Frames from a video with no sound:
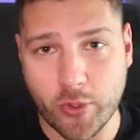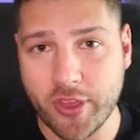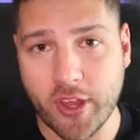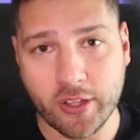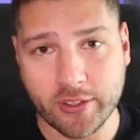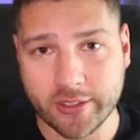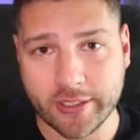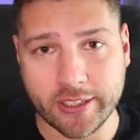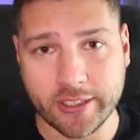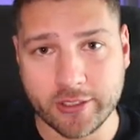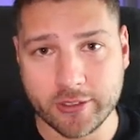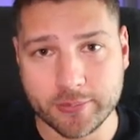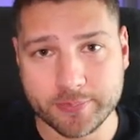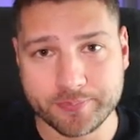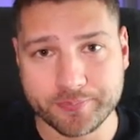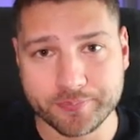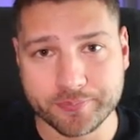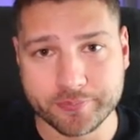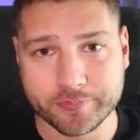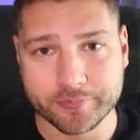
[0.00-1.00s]
without need.
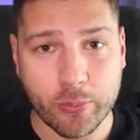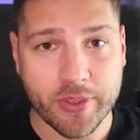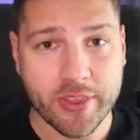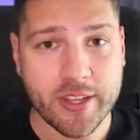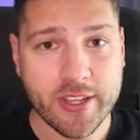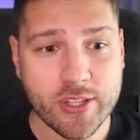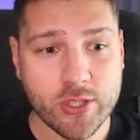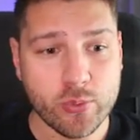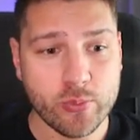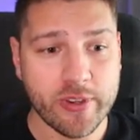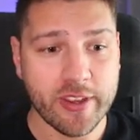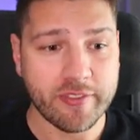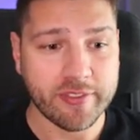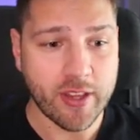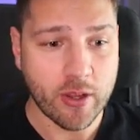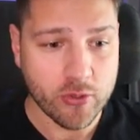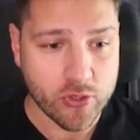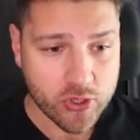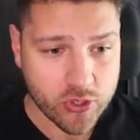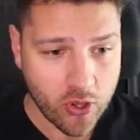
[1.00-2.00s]
And with this, we
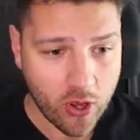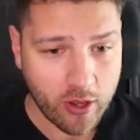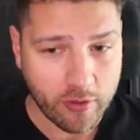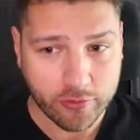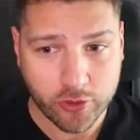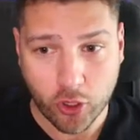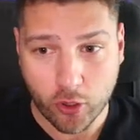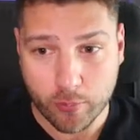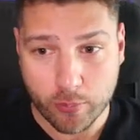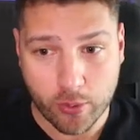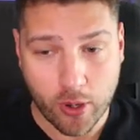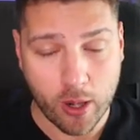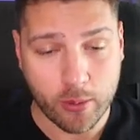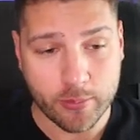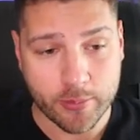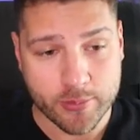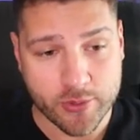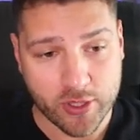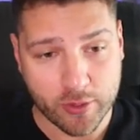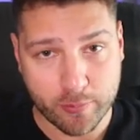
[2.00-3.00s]
have now solved our
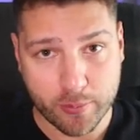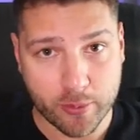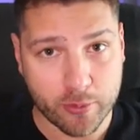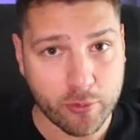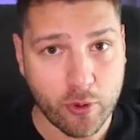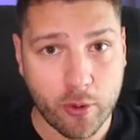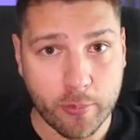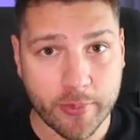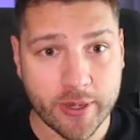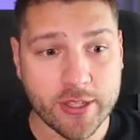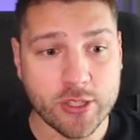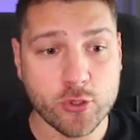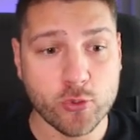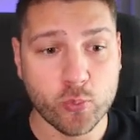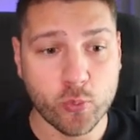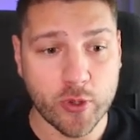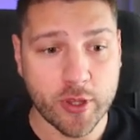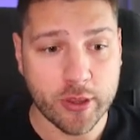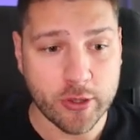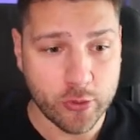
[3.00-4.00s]
problems of
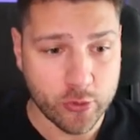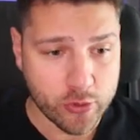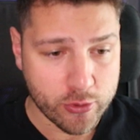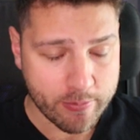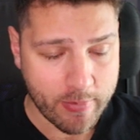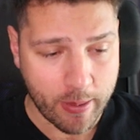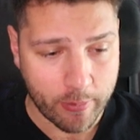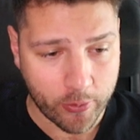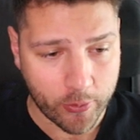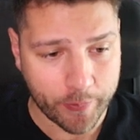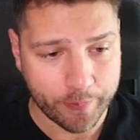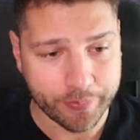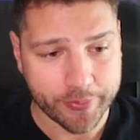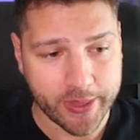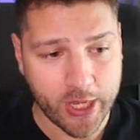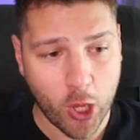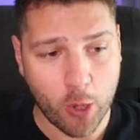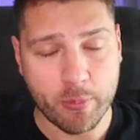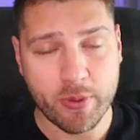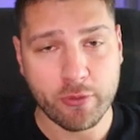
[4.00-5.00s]
performance with use memo.
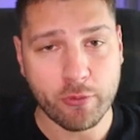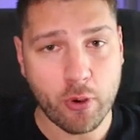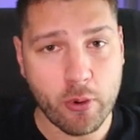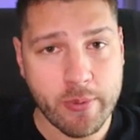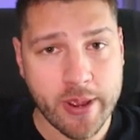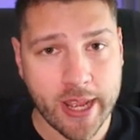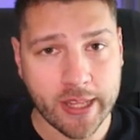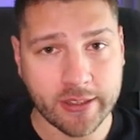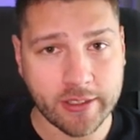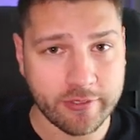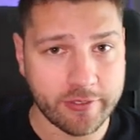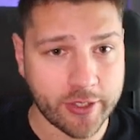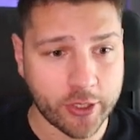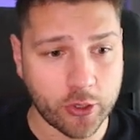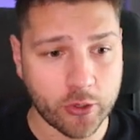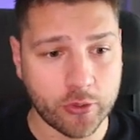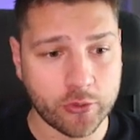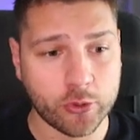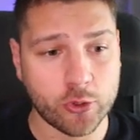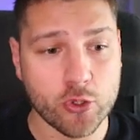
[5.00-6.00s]
Now, before we end the
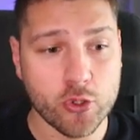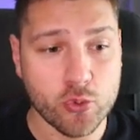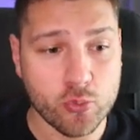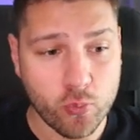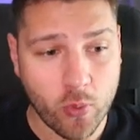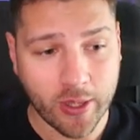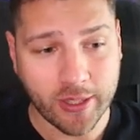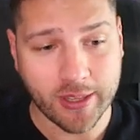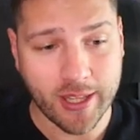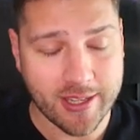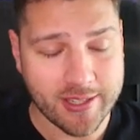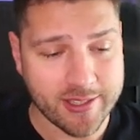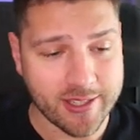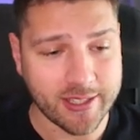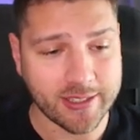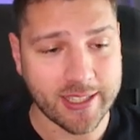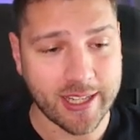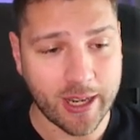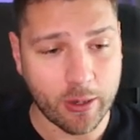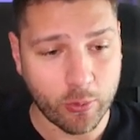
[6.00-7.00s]
video, there's one last
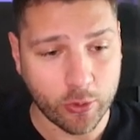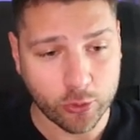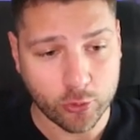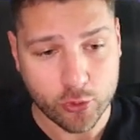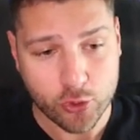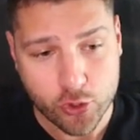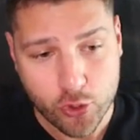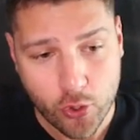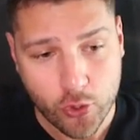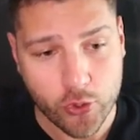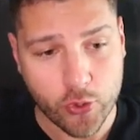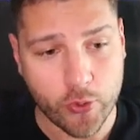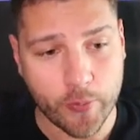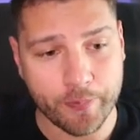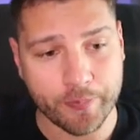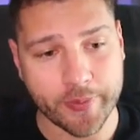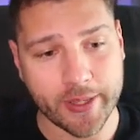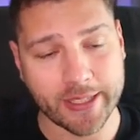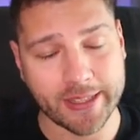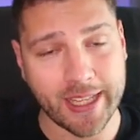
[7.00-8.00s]
thing that I want to show
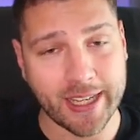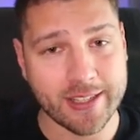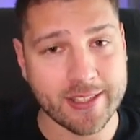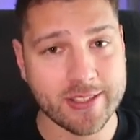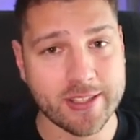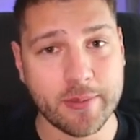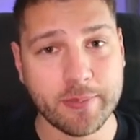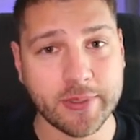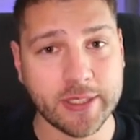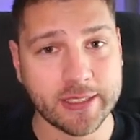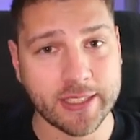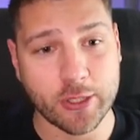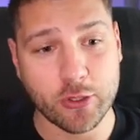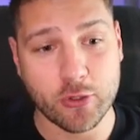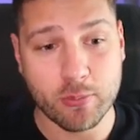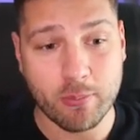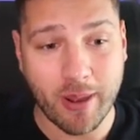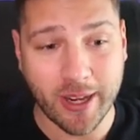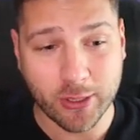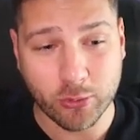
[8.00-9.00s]
you, and that is something that
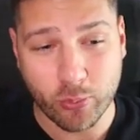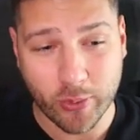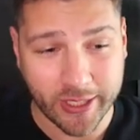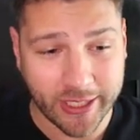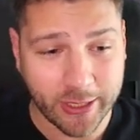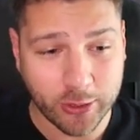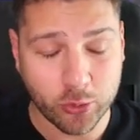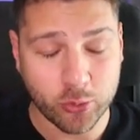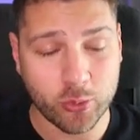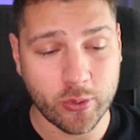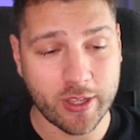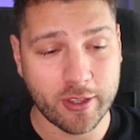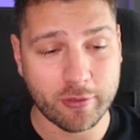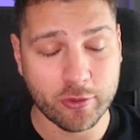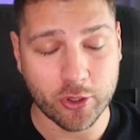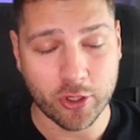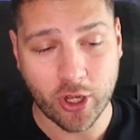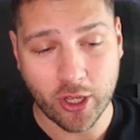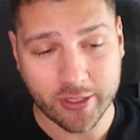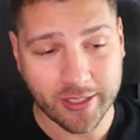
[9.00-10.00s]
you might run into
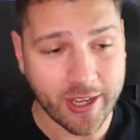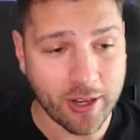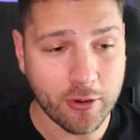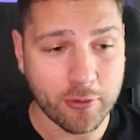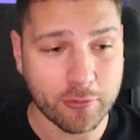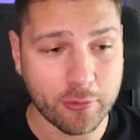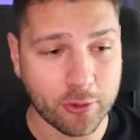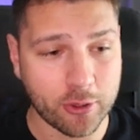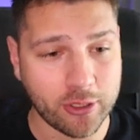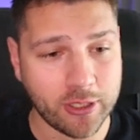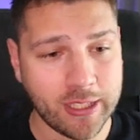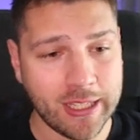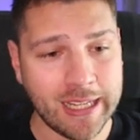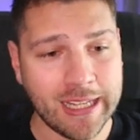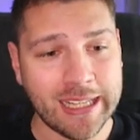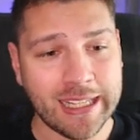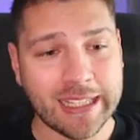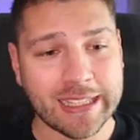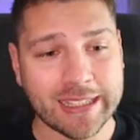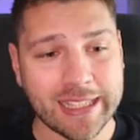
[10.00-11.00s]
if you're not careful.
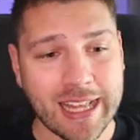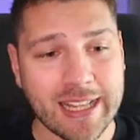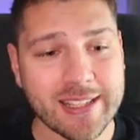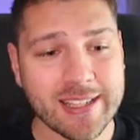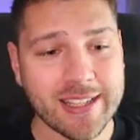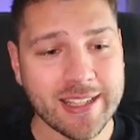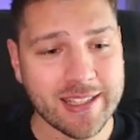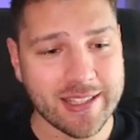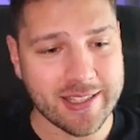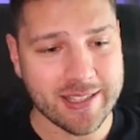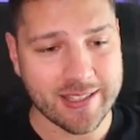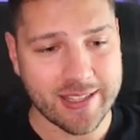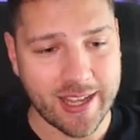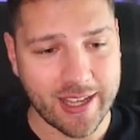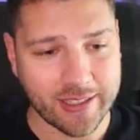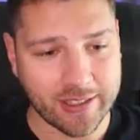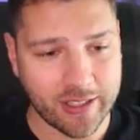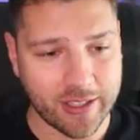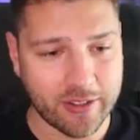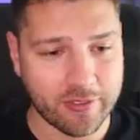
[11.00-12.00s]
Let's
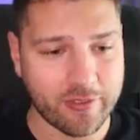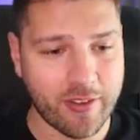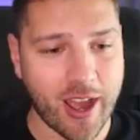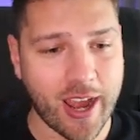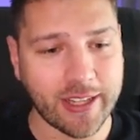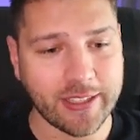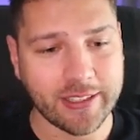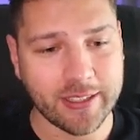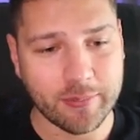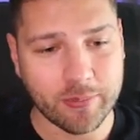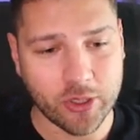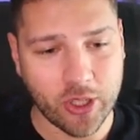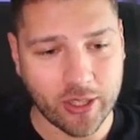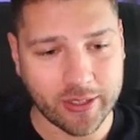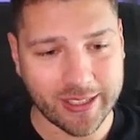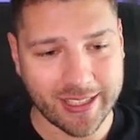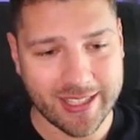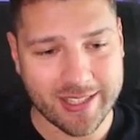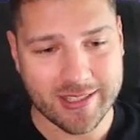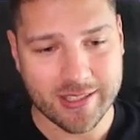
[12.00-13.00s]
instead of
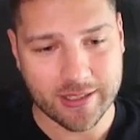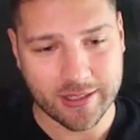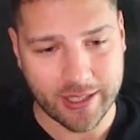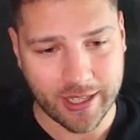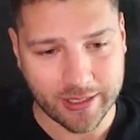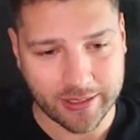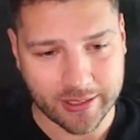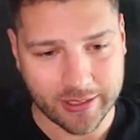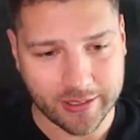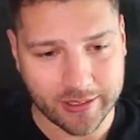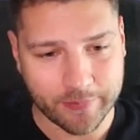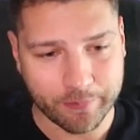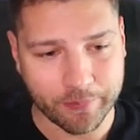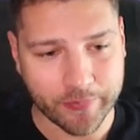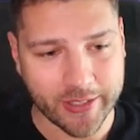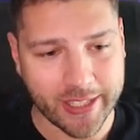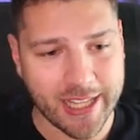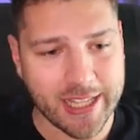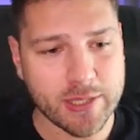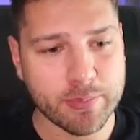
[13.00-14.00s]
item.isSelected,
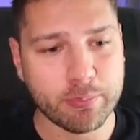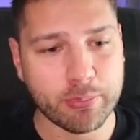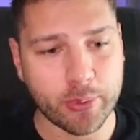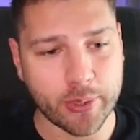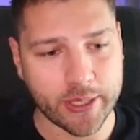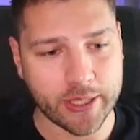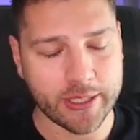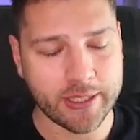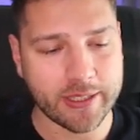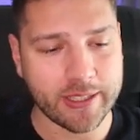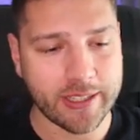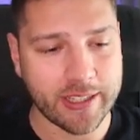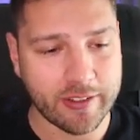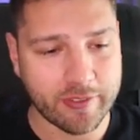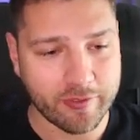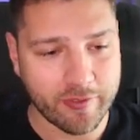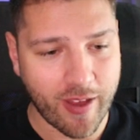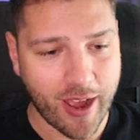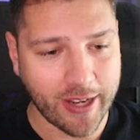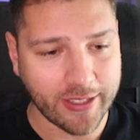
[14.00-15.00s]
let's put it
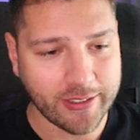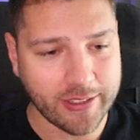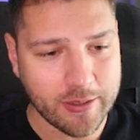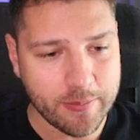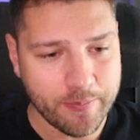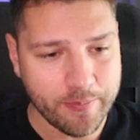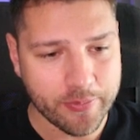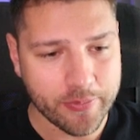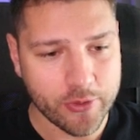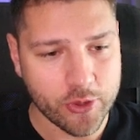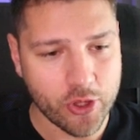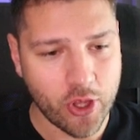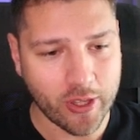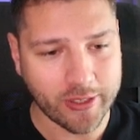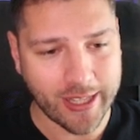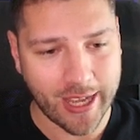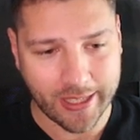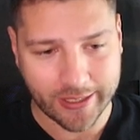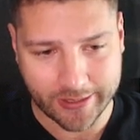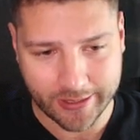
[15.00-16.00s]
if
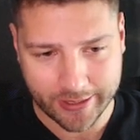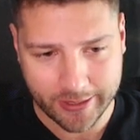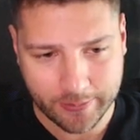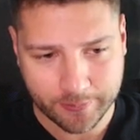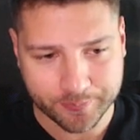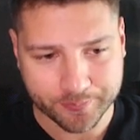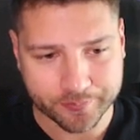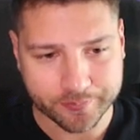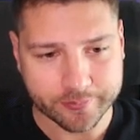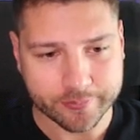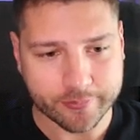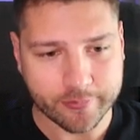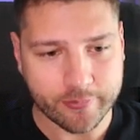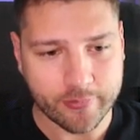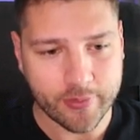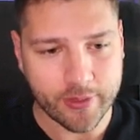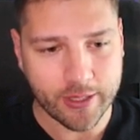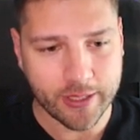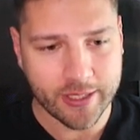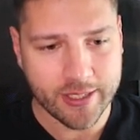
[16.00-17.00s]
item.id
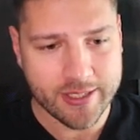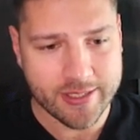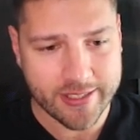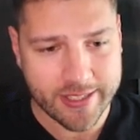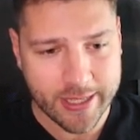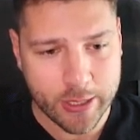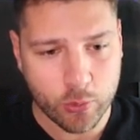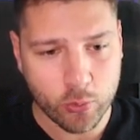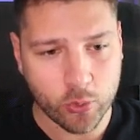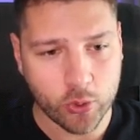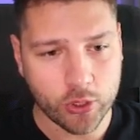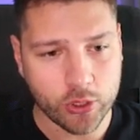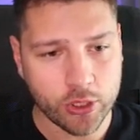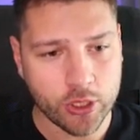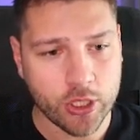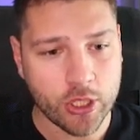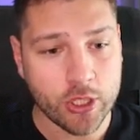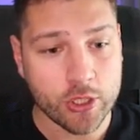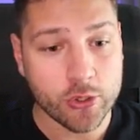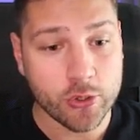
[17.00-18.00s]
is
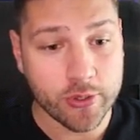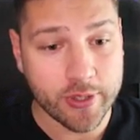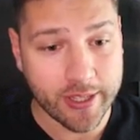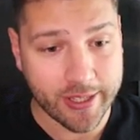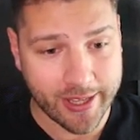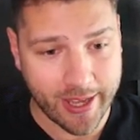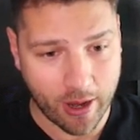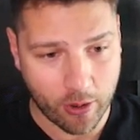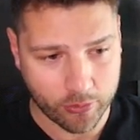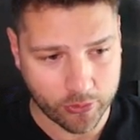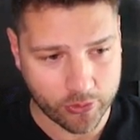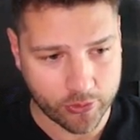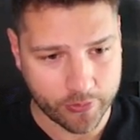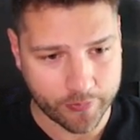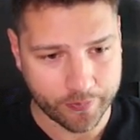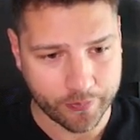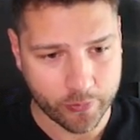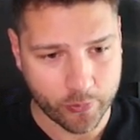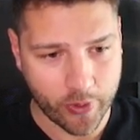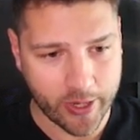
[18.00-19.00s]
equal to the
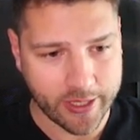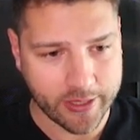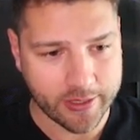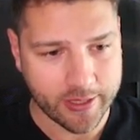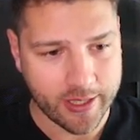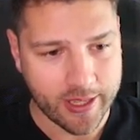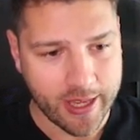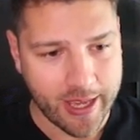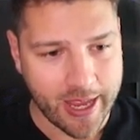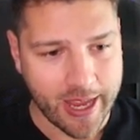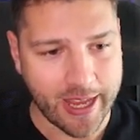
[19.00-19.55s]
count right?